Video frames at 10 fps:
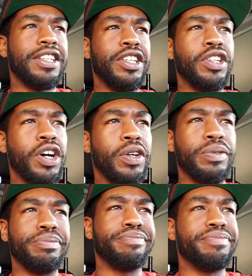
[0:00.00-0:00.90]
you
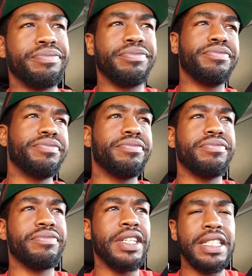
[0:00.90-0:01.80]

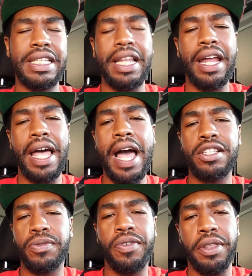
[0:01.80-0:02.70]
know, there's just a lot of
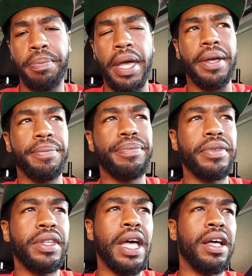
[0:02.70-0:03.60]
hassle for the pay.
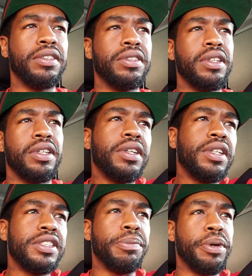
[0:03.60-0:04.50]
Now,
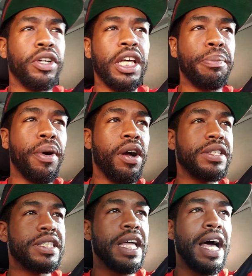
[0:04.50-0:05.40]
to build up
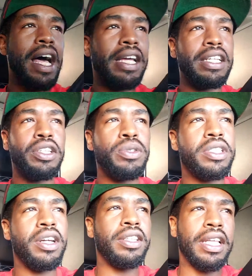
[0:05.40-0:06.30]
part stock and do
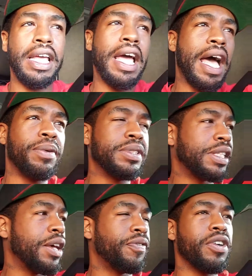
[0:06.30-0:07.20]
certain things, yeah, I would
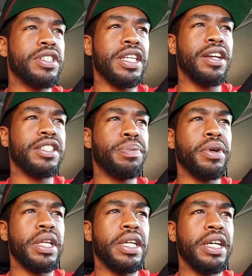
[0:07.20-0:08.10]
say first year is
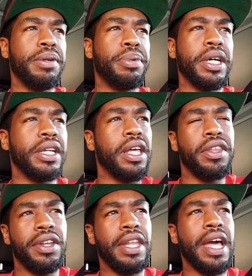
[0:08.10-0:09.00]
pretty good, but
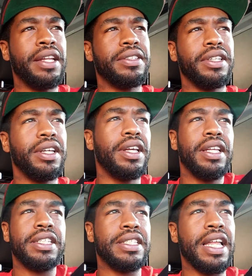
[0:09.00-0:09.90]
other than that,
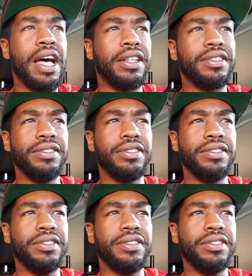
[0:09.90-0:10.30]
it's just not